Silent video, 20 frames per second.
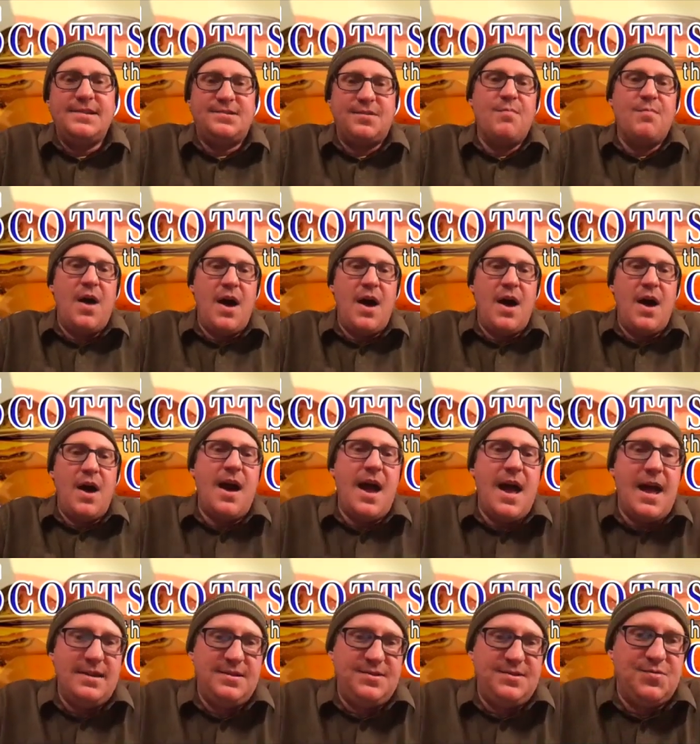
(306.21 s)
Maher
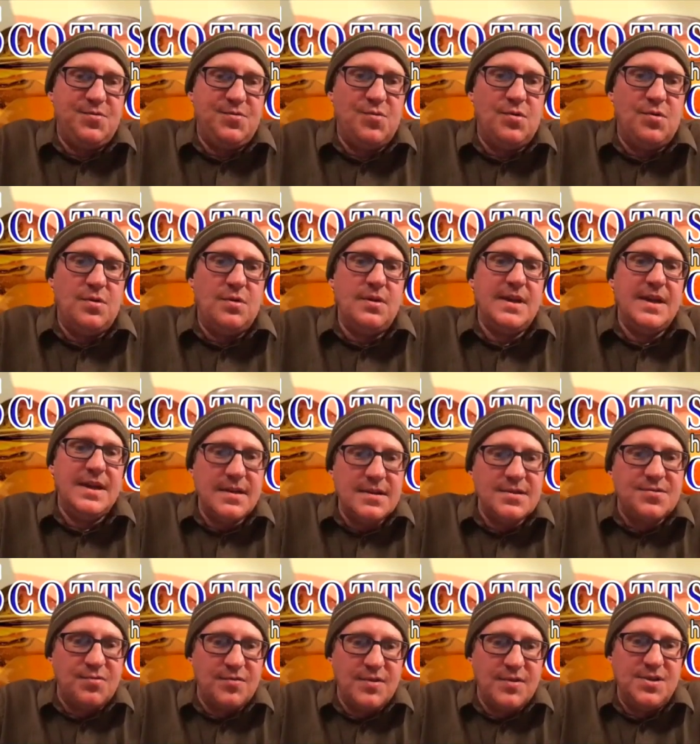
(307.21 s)
High School
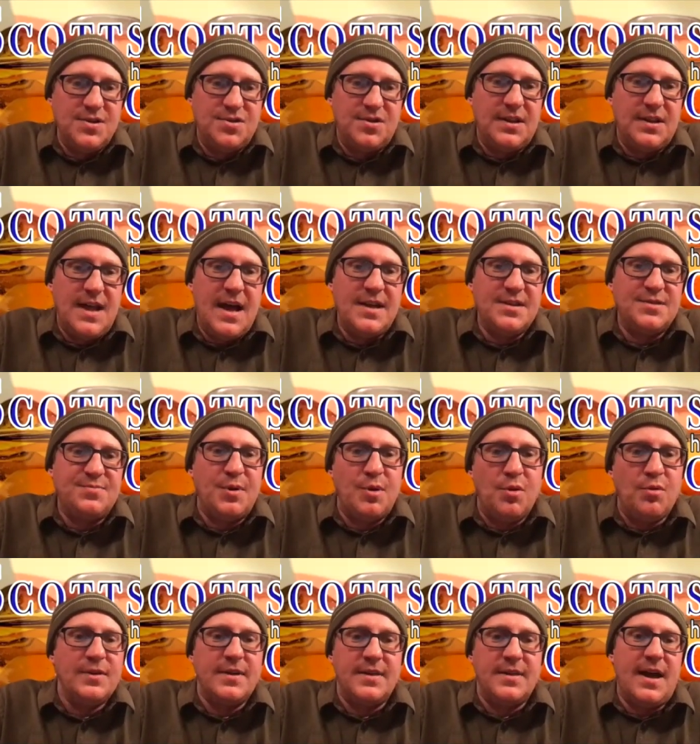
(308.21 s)
is regionalized, but
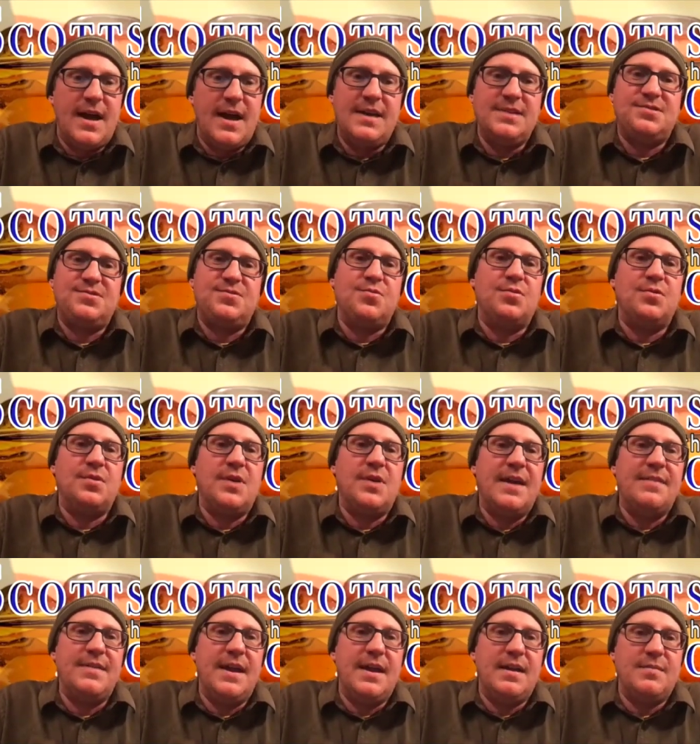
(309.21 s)
only the high school, and
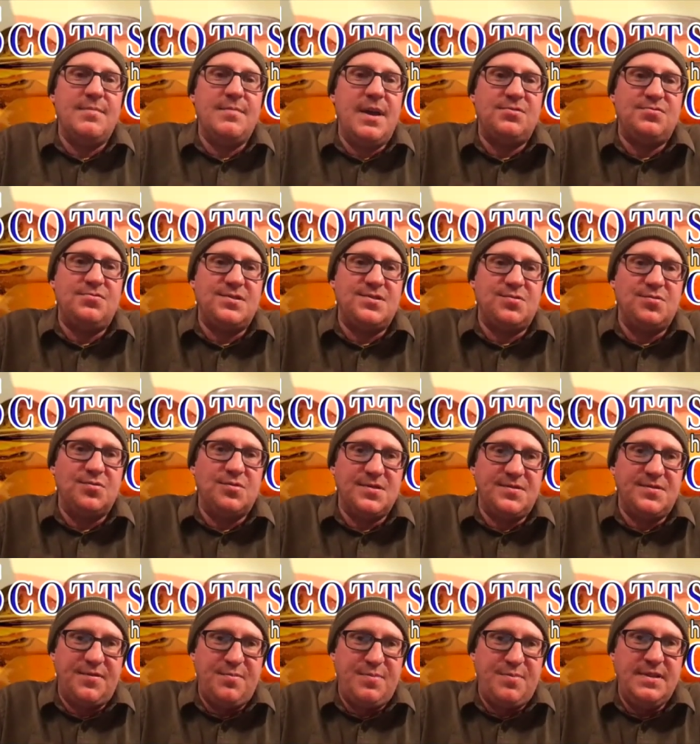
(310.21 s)
the elementary schools
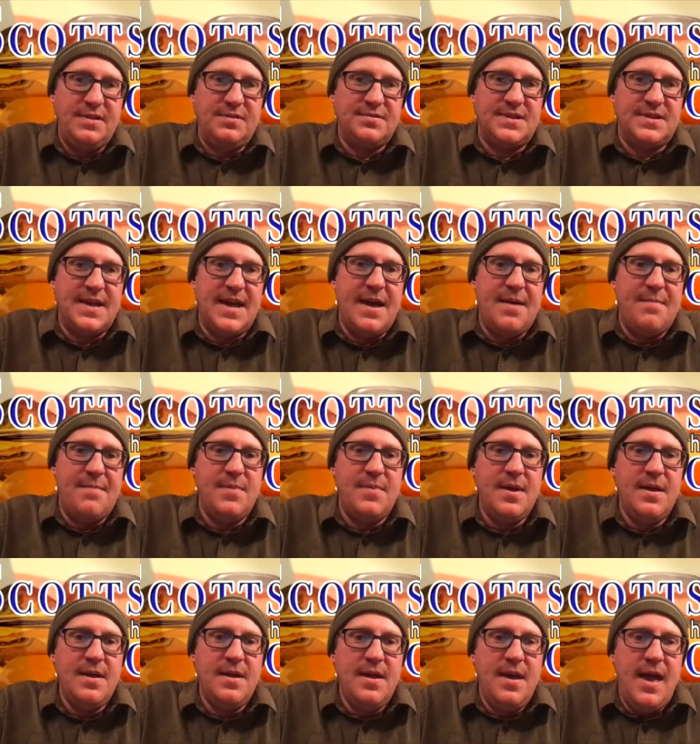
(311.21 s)
for Petersham
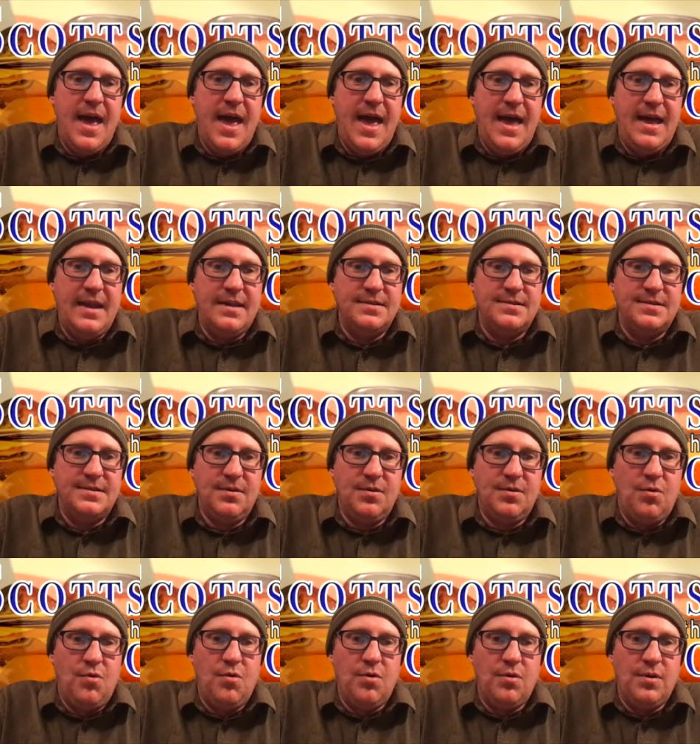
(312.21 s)
and
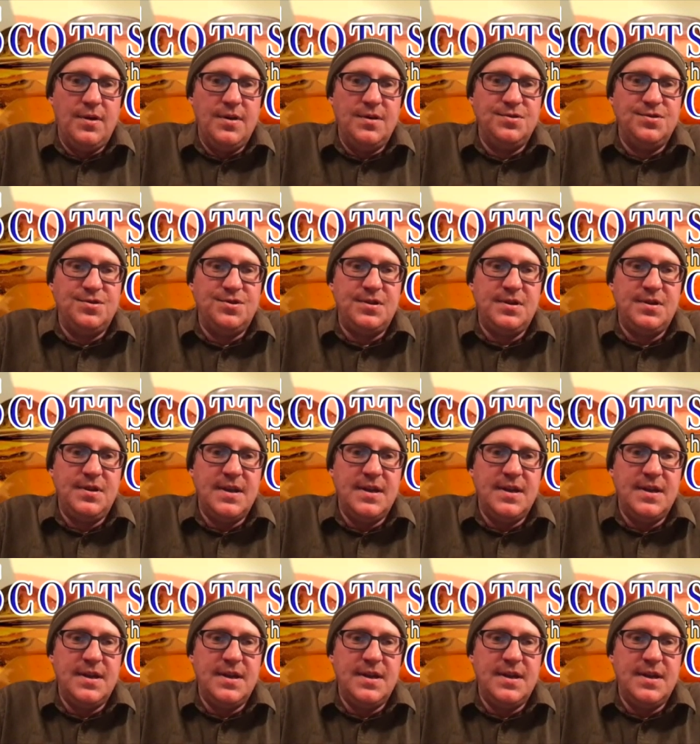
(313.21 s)
Orange.